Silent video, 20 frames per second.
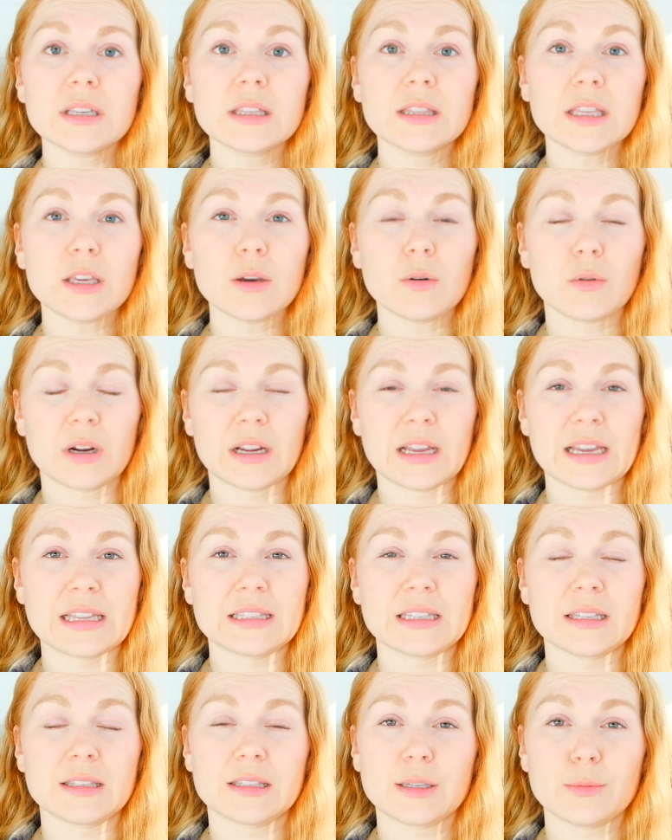the
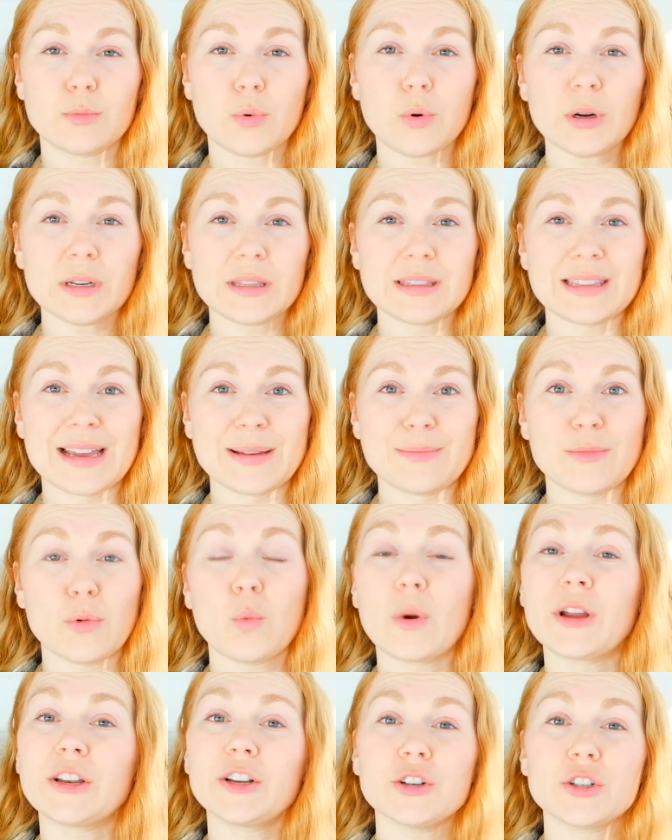organs and support them
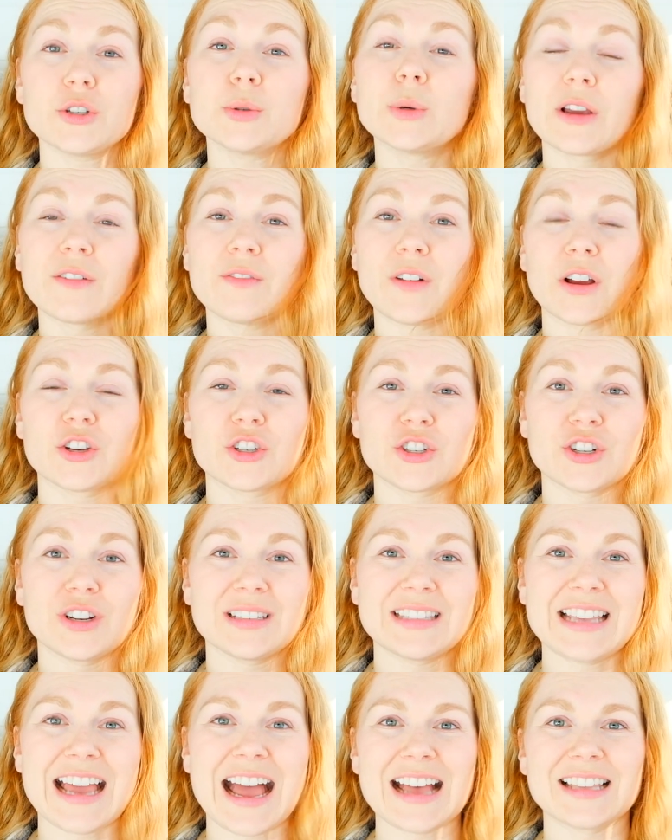when you're doing functional
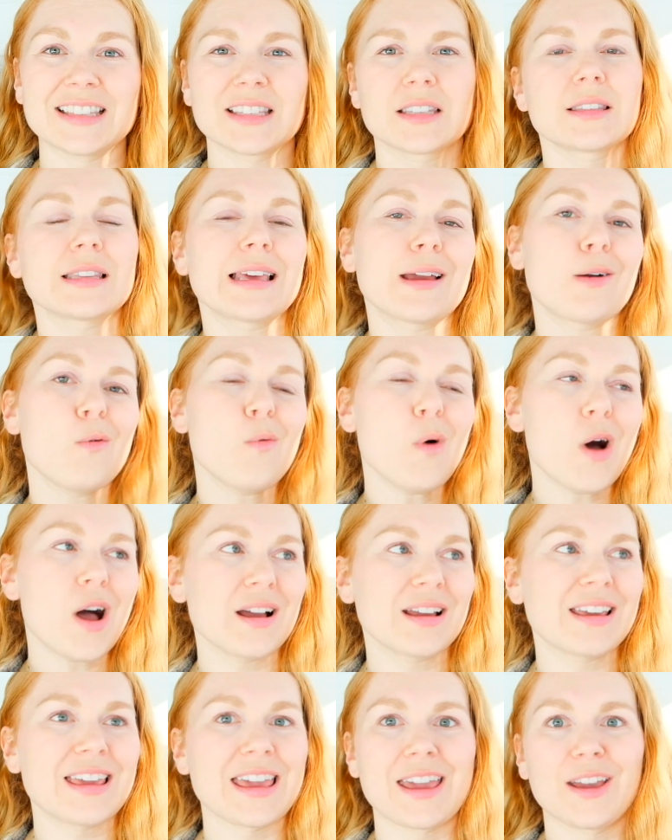tasks like
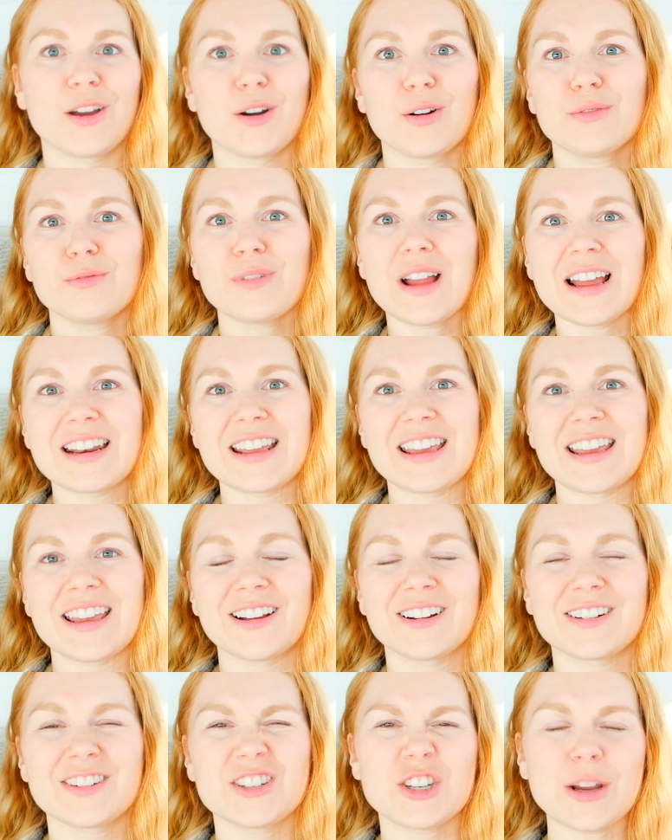walking or running
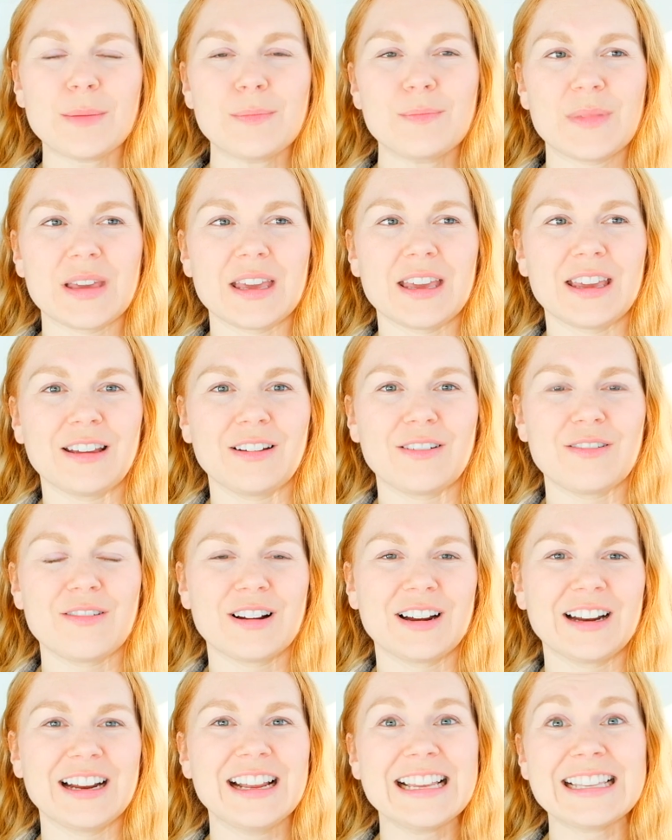or jumping
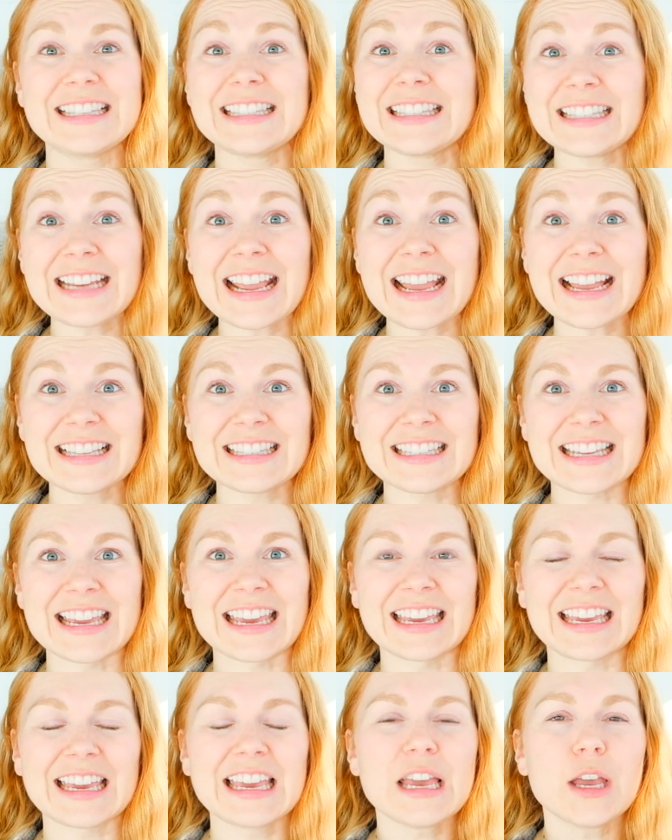or
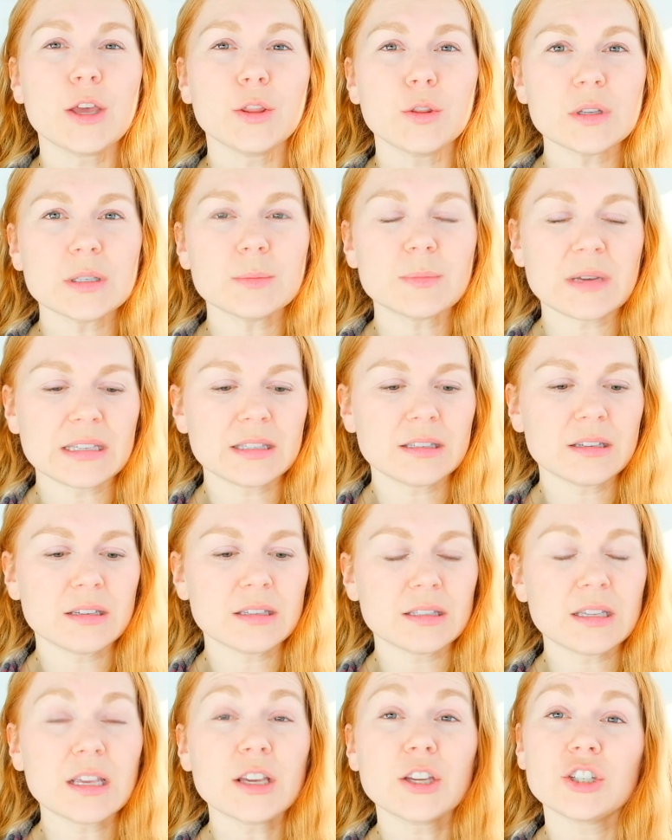standing. Those
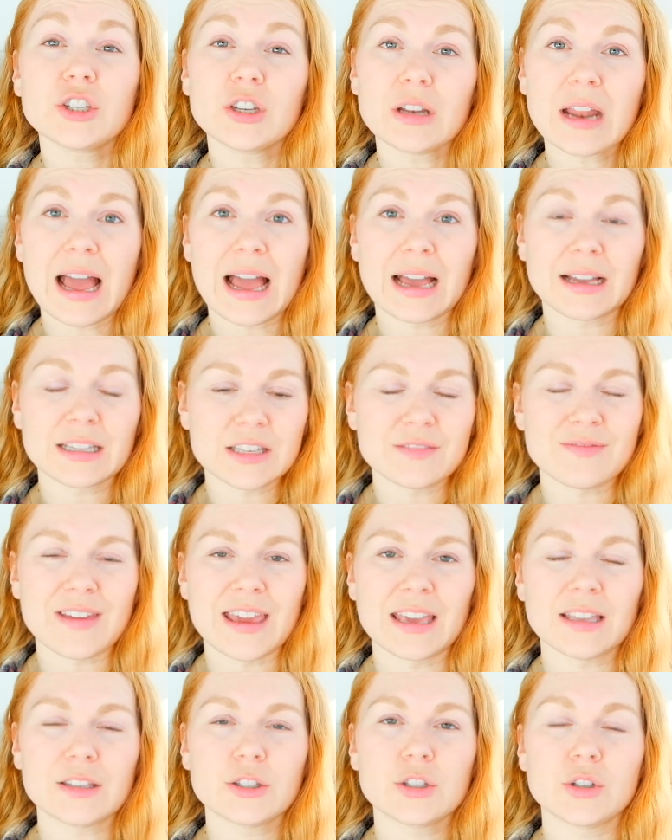muscles should
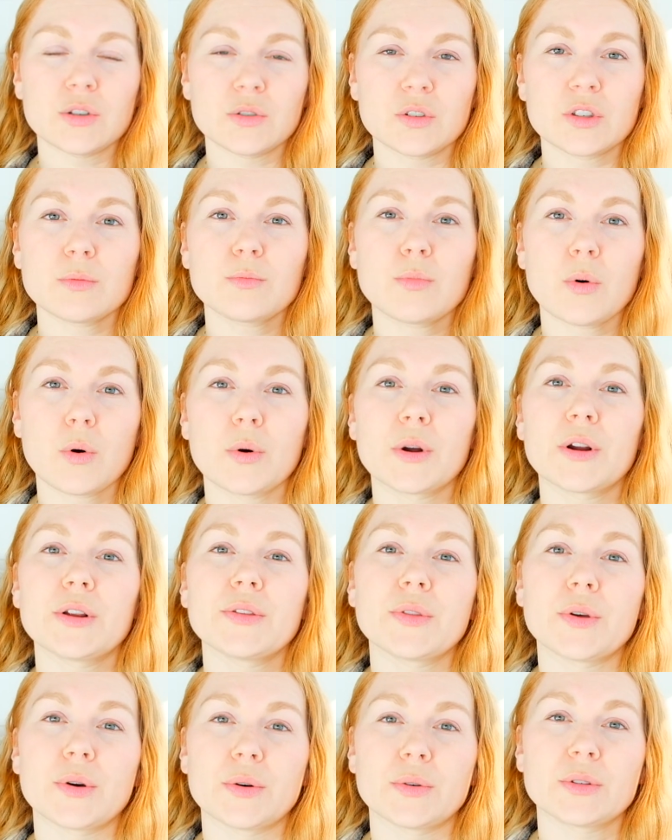activate to
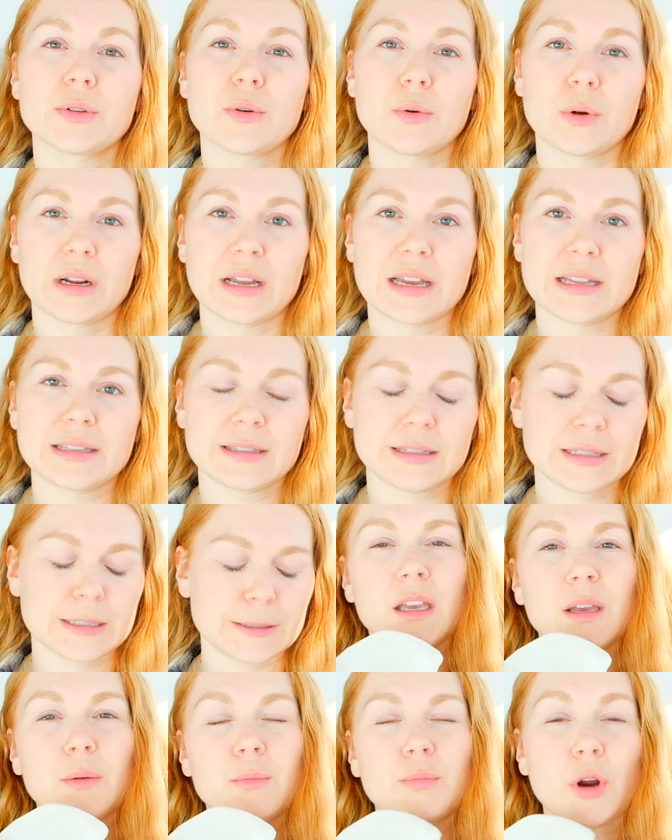support those organs.
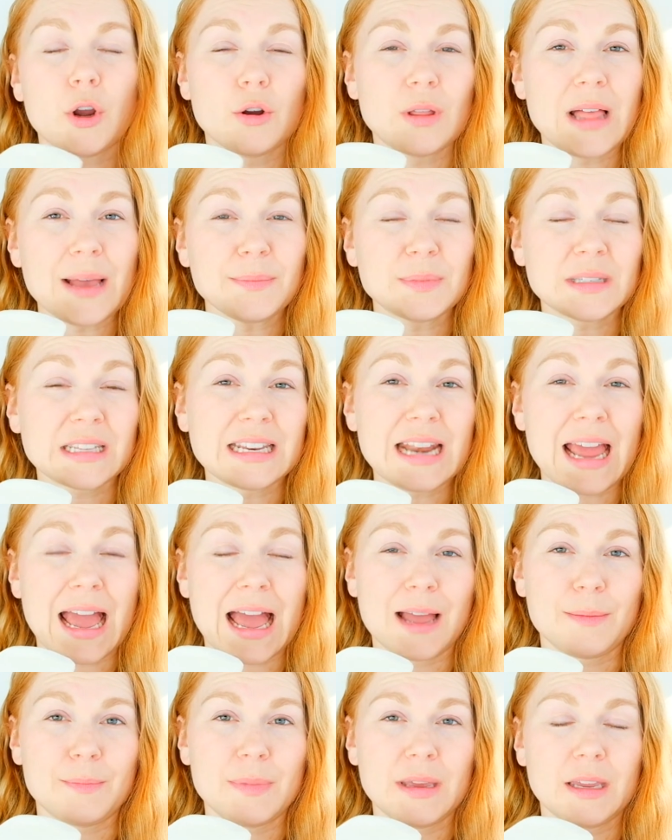Prolapse can
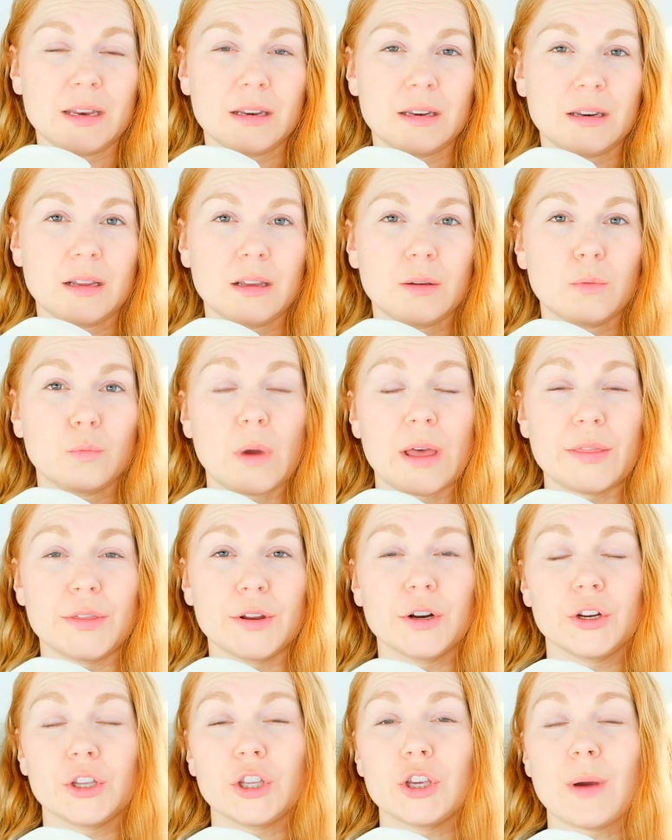happen
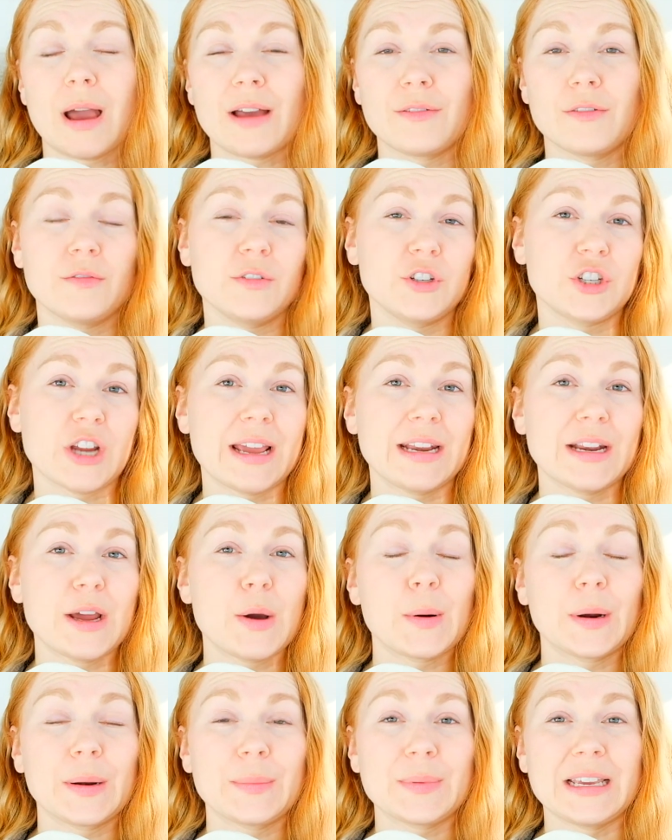whether you have a vagina
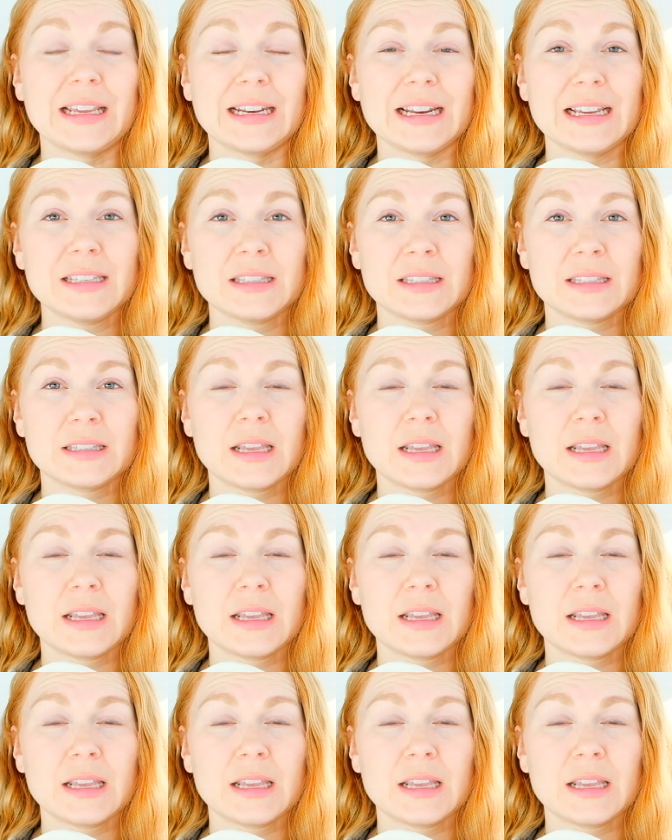or a penis.